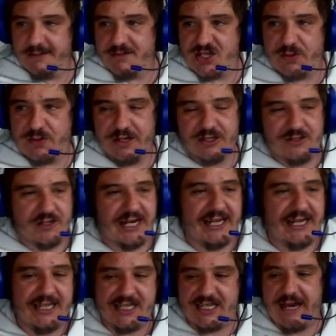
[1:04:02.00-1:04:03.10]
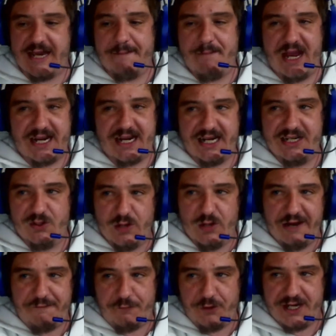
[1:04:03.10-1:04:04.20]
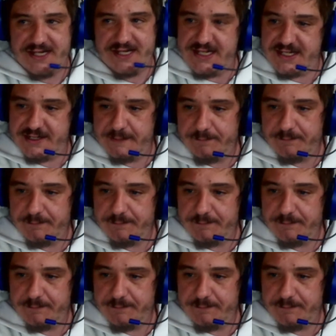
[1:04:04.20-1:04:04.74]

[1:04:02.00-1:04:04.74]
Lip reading: Swiel to get this game back underway for us.